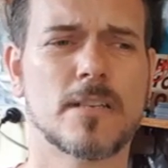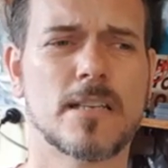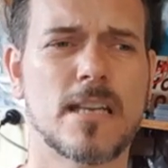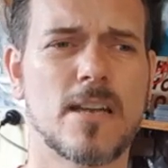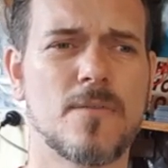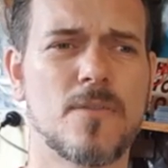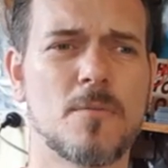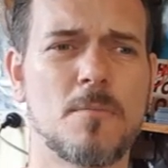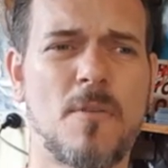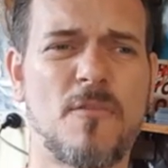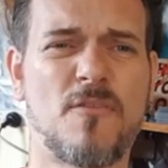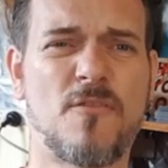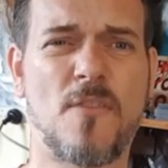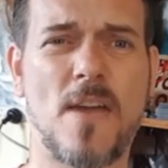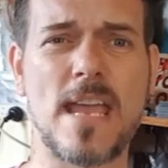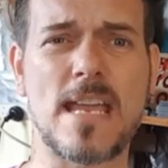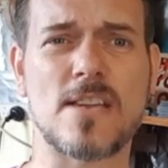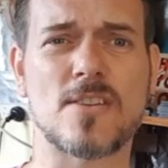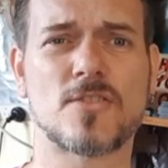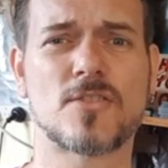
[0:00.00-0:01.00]
Give them a
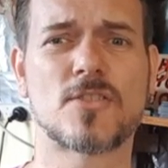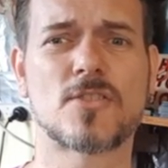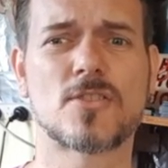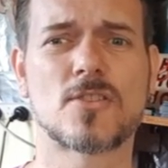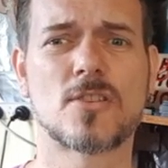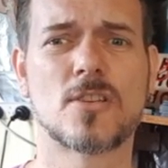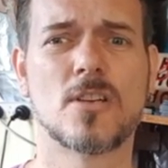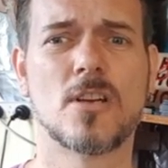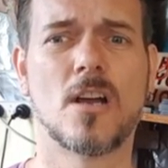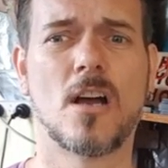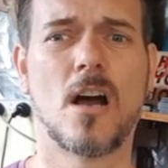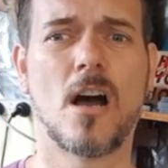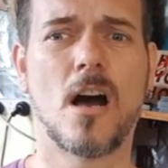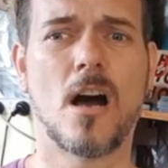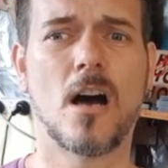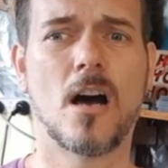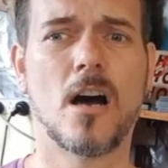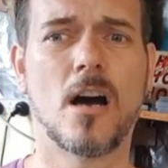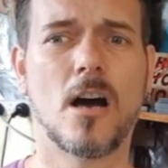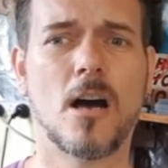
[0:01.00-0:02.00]
face.
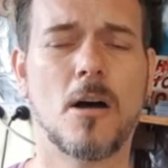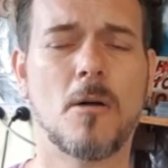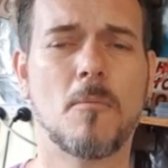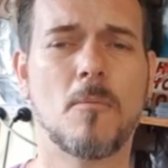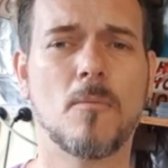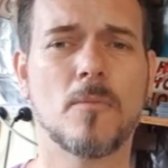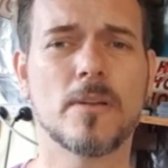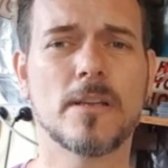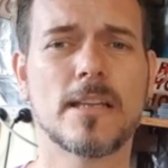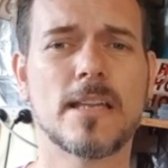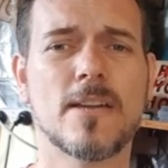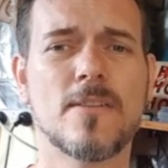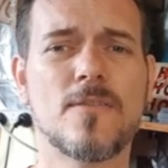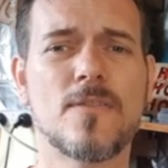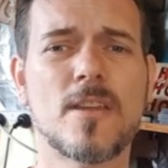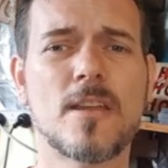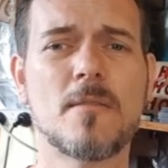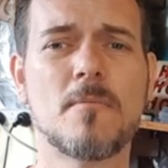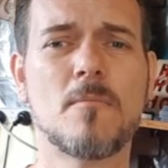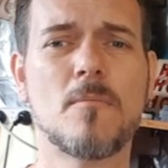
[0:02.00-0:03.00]

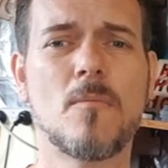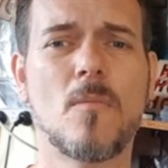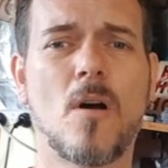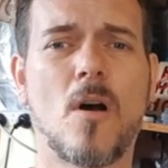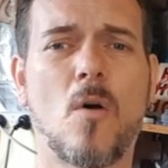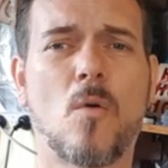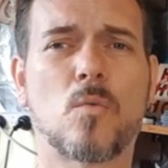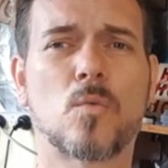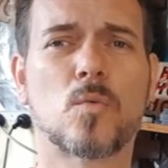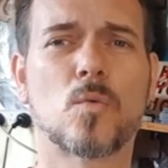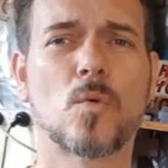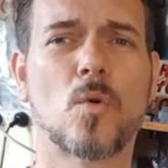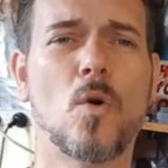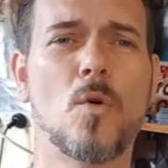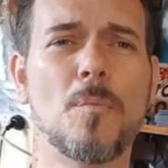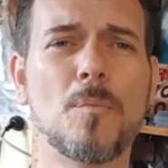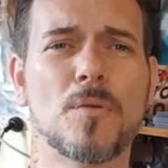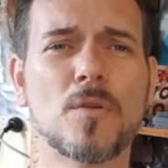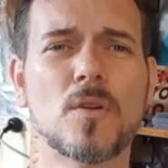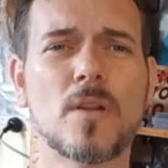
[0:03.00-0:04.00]
Give them
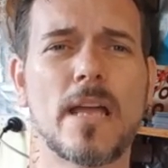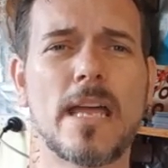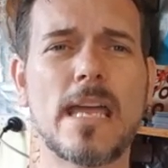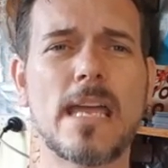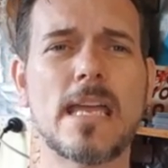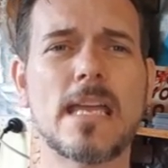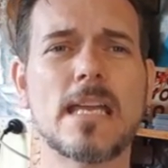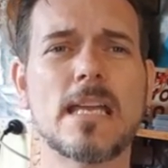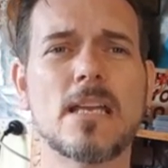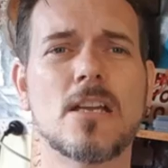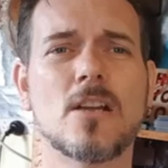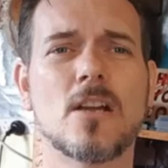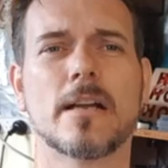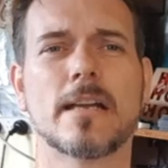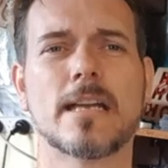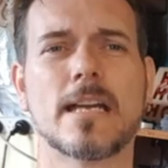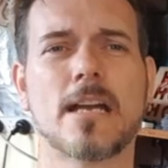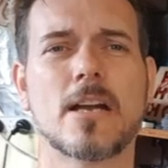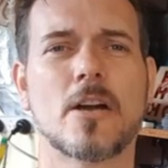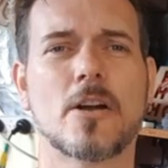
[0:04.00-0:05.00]
roleplay
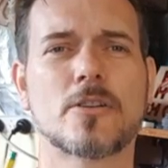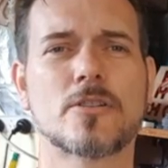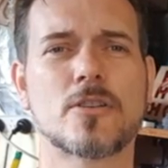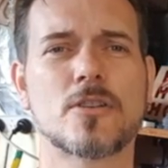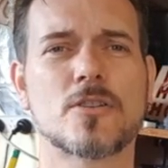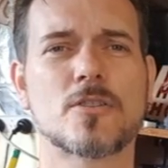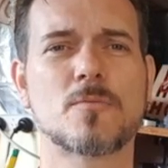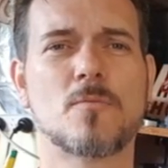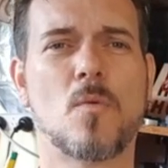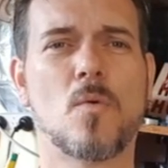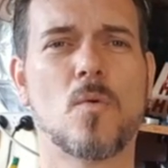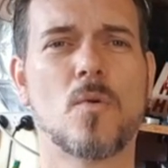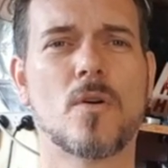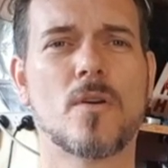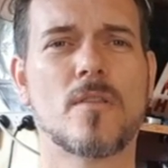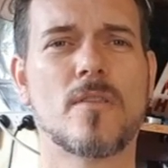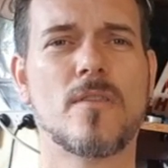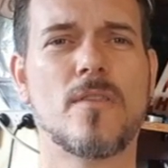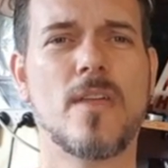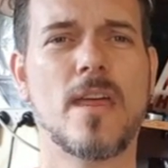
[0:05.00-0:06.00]
characters
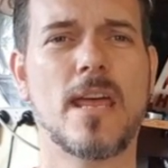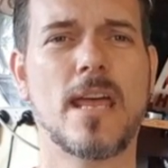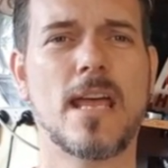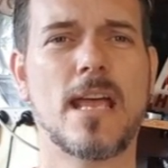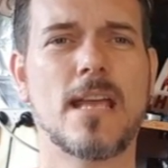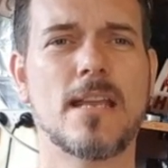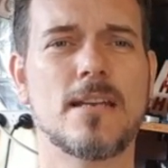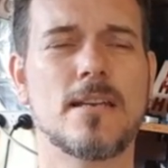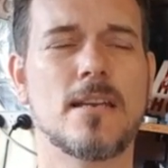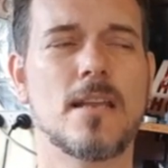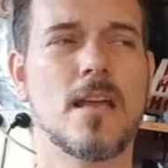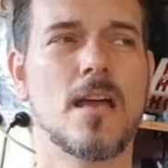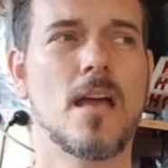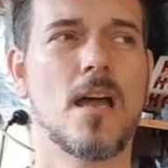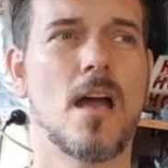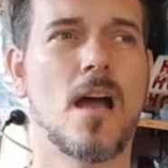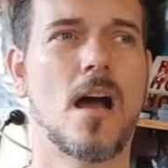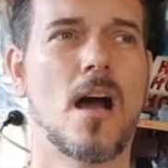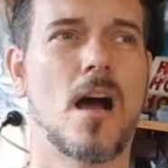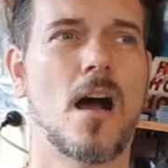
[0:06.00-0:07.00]
more than
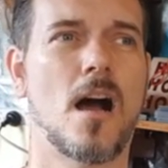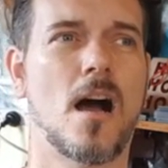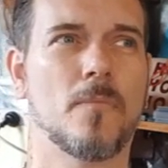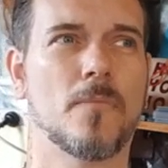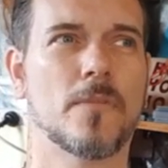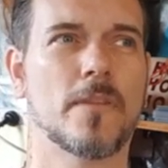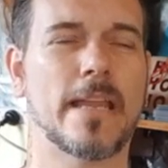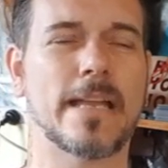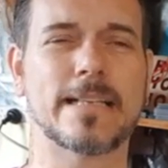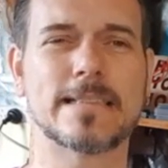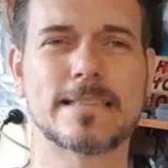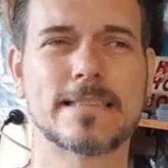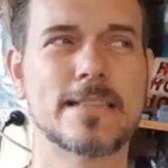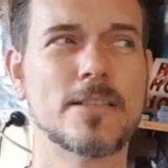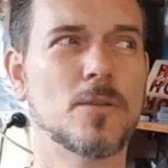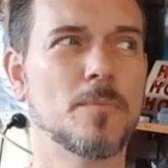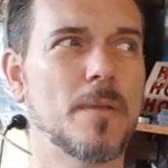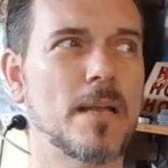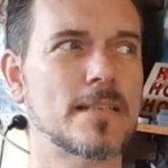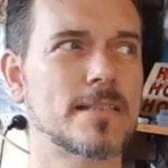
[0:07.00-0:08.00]
like
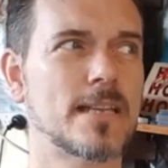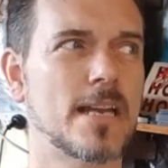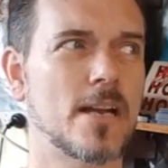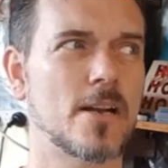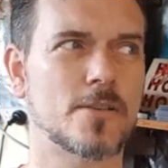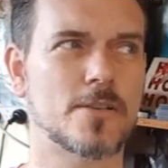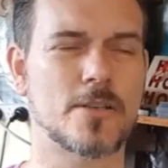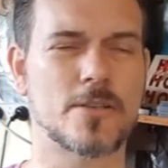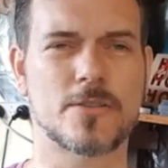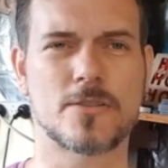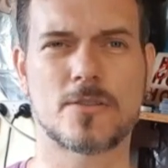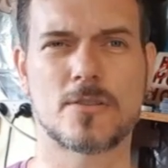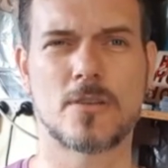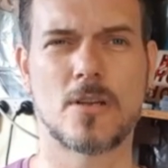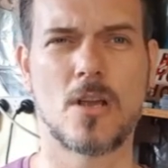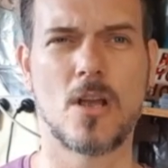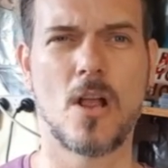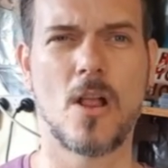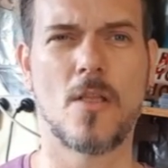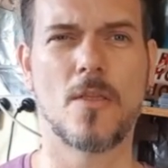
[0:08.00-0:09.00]
skill-based characters.
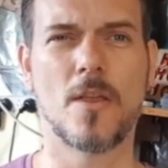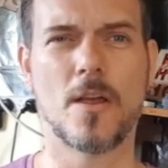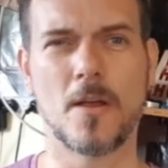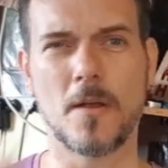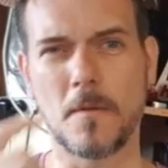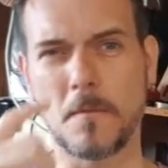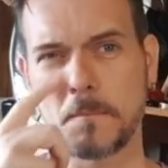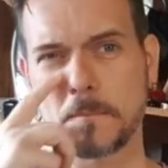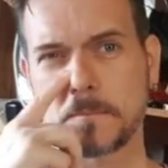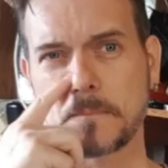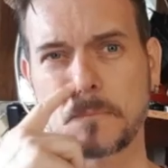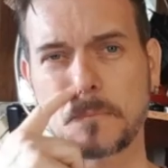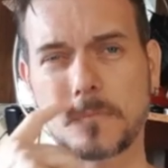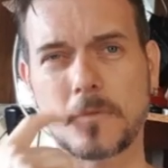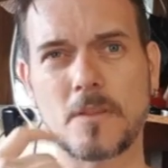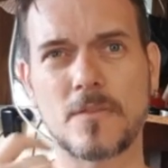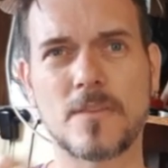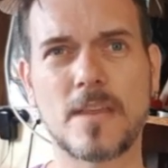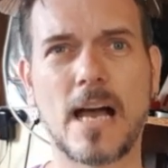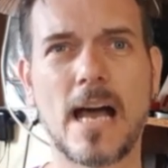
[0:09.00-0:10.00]

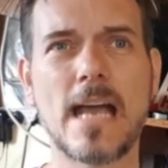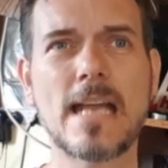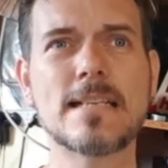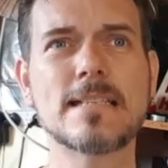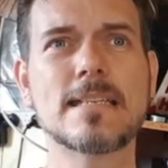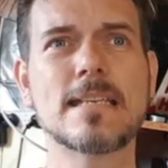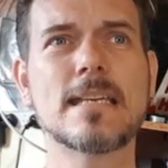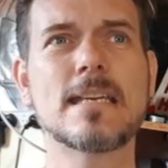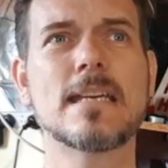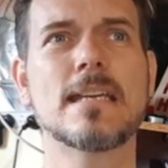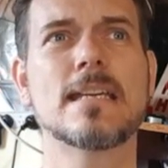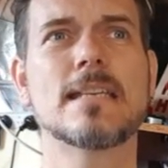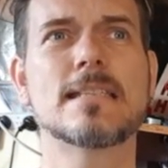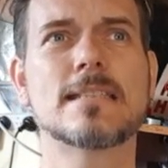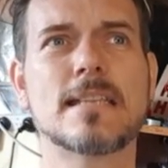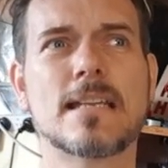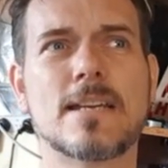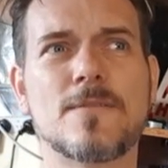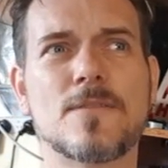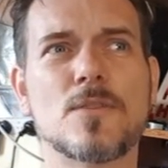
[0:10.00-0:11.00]
The idea is
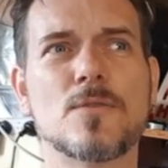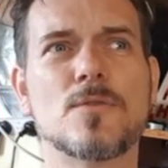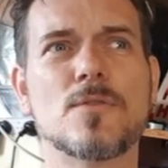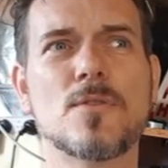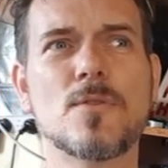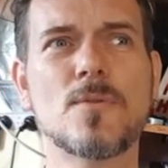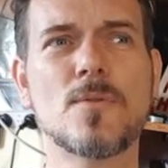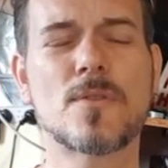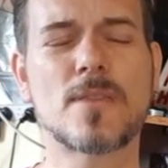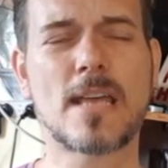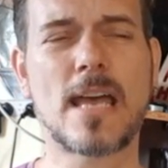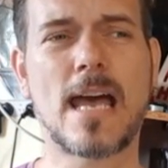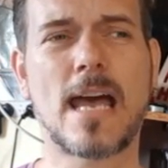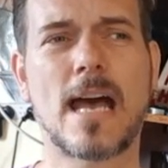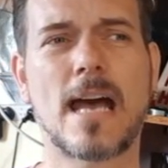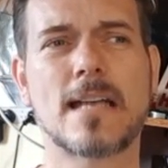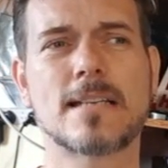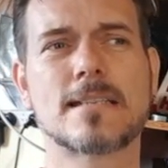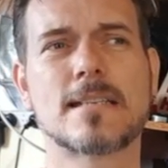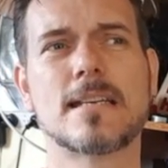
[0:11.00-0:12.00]
that if you do
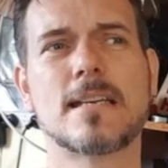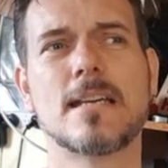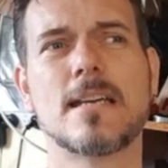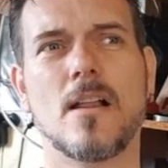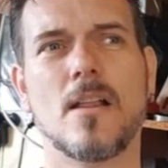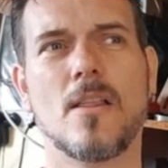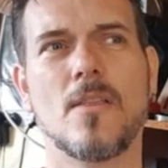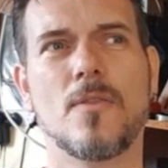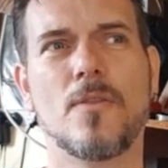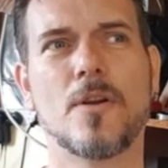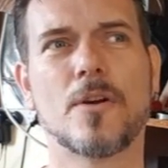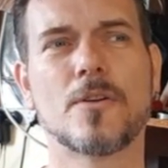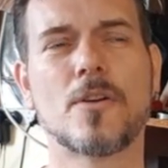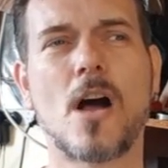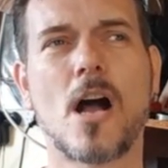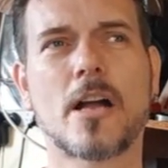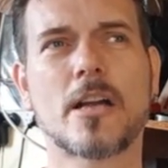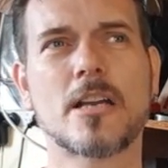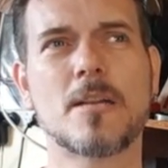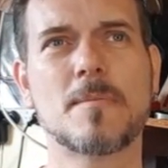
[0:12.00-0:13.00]
that, they're
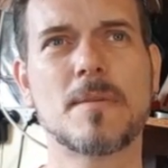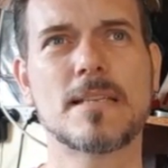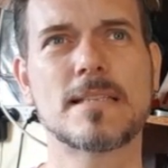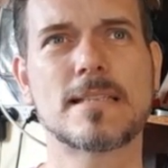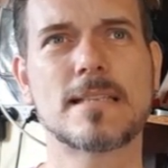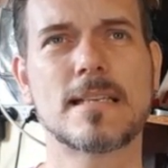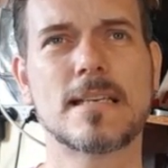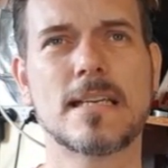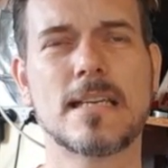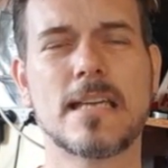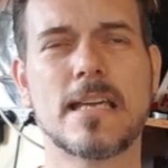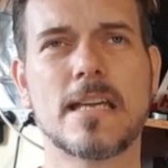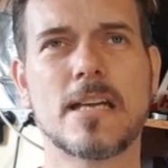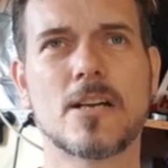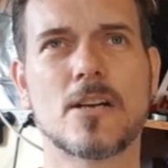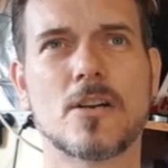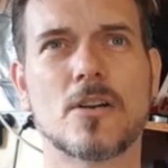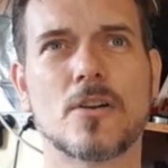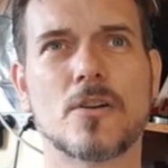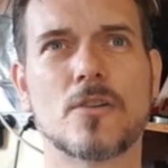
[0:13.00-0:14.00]
not going to be sitting
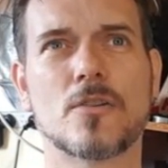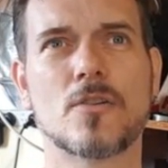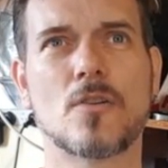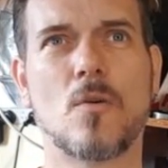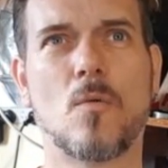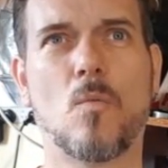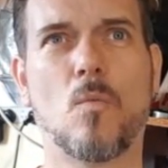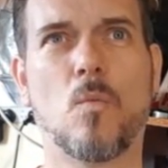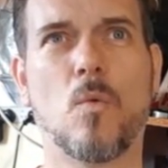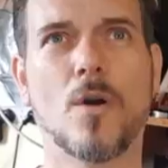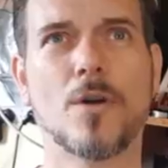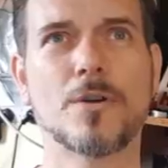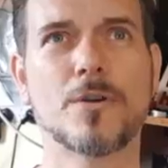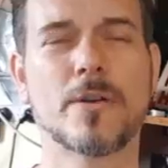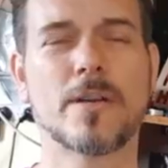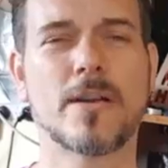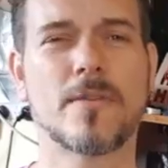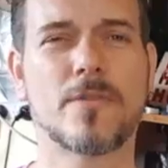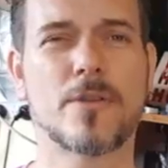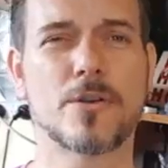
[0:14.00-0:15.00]
here
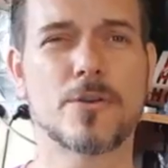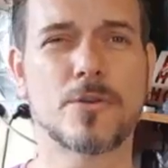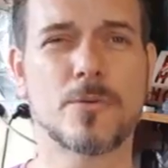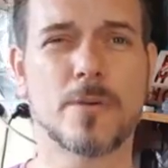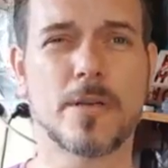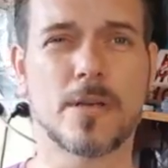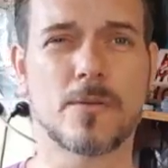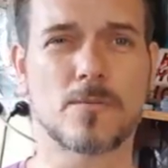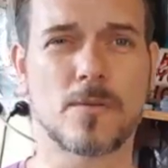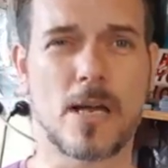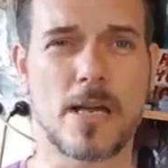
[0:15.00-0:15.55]
wondering if they're doing it